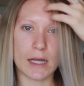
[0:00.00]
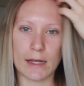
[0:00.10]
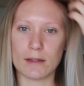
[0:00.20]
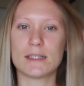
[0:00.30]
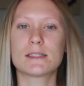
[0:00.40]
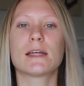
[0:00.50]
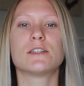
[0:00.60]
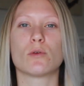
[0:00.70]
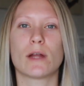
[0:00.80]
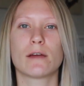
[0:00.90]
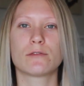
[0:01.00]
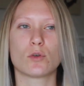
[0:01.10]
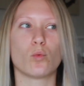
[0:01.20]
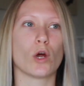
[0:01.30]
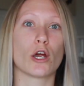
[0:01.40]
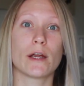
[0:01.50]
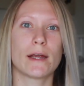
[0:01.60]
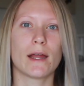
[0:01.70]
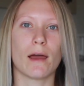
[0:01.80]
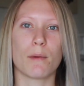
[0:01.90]
at least I don't have to
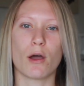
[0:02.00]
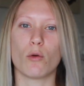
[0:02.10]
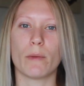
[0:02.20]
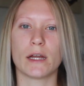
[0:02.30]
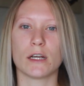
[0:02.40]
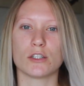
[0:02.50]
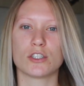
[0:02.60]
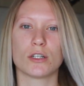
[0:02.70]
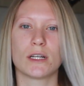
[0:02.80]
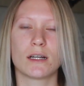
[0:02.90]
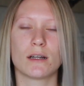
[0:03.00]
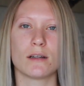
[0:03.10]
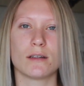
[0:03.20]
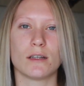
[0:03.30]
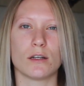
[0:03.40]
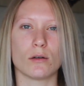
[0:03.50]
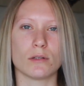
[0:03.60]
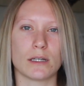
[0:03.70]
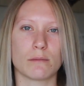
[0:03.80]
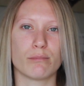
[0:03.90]
worry about my hair turning, you know,
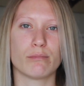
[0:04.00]
like